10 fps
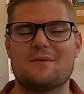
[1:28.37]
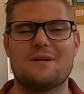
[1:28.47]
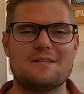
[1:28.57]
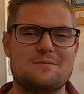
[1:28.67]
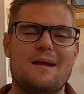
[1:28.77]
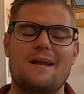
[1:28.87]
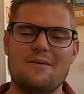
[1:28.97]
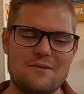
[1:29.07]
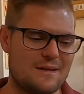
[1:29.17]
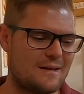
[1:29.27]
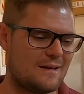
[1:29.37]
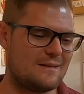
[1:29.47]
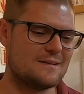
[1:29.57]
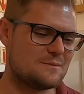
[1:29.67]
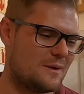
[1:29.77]
I'm not going to explain everything
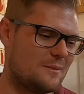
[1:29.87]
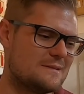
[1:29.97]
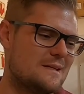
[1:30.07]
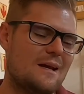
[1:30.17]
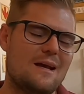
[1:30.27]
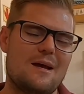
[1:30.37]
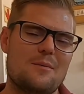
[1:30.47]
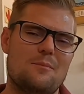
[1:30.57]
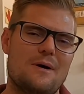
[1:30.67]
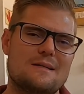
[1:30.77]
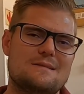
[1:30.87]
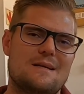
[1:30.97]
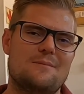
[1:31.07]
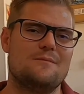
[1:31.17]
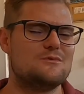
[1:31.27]
at this moment, but
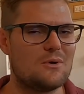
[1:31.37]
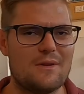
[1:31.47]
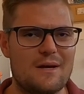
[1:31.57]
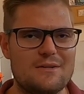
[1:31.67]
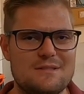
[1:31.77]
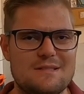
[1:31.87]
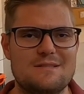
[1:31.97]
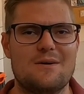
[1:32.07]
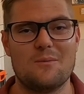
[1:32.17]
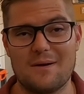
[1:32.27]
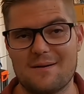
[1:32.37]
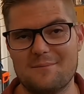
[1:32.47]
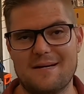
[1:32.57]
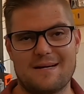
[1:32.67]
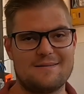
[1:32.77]
to all the OGs,
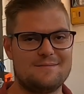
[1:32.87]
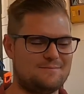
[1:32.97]
welcome back.